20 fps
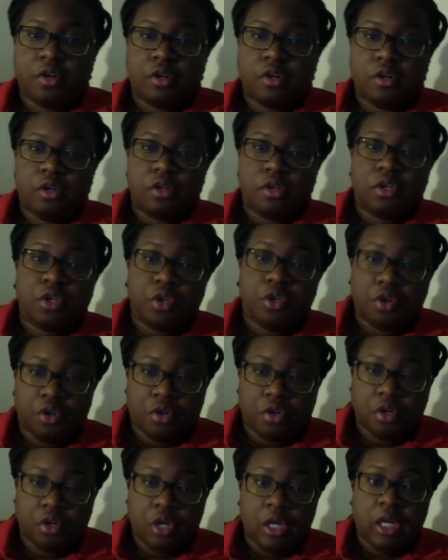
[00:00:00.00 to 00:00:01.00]

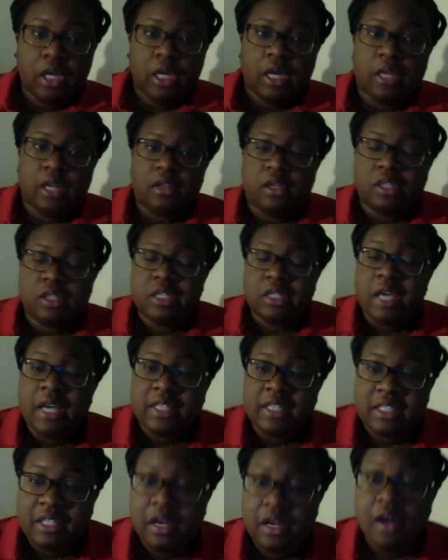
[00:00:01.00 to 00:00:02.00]
cure in the
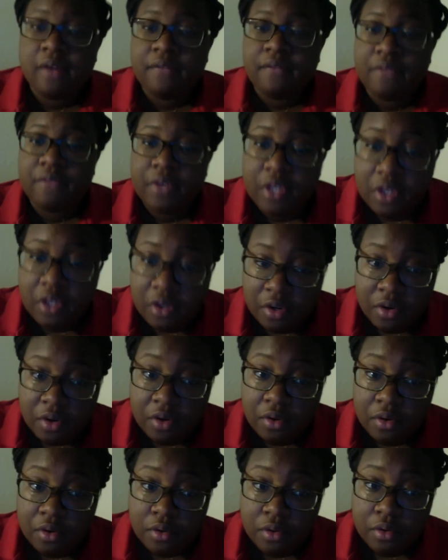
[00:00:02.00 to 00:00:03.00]
test of cure
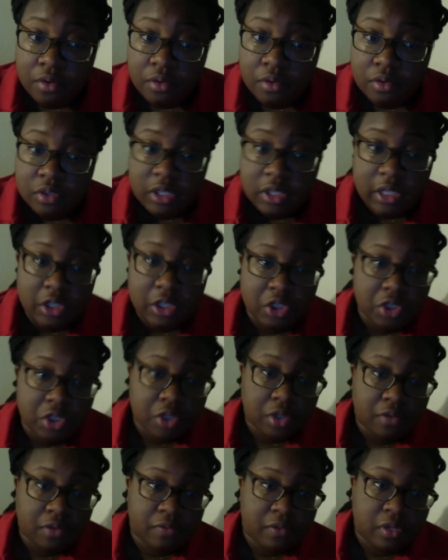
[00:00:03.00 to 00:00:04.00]
section
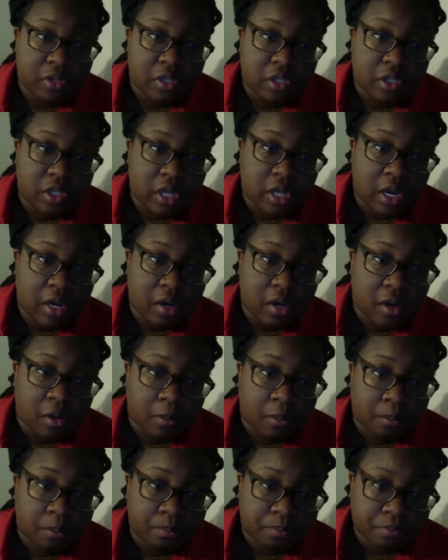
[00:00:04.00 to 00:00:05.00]
of this
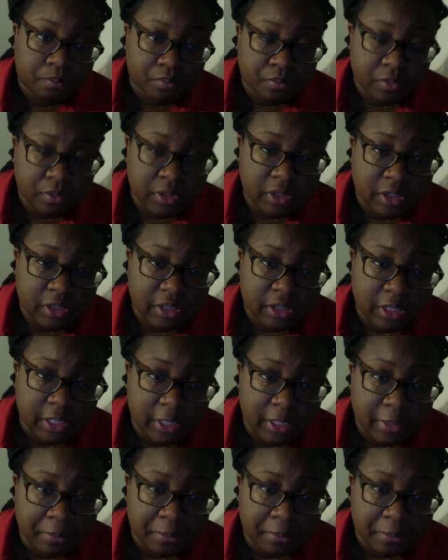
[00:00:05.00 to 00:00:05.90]
study.